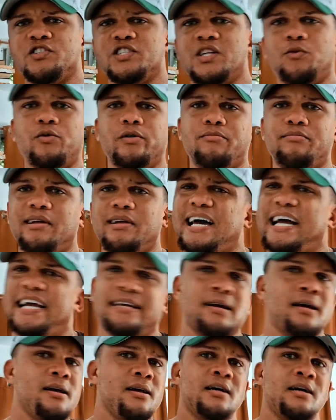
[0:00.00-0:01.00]
they would be like
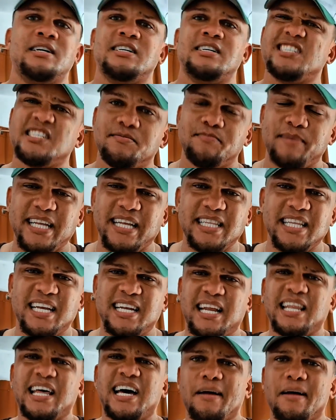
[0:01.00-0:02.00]
spending
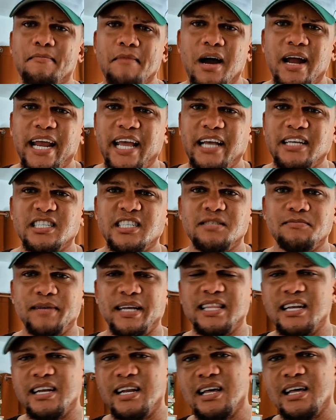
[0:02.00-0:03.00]
a lot of money
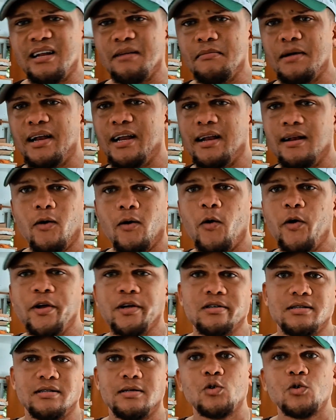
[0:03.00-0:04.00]
in
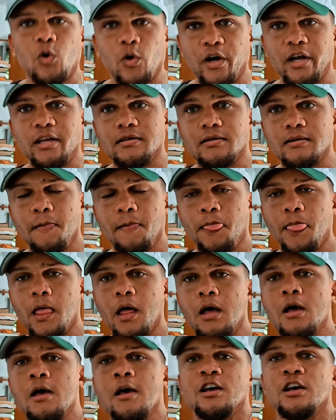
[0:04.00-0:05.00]
lawyers and attorneys.
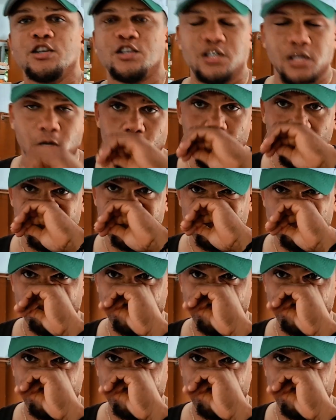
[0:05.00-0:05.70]
So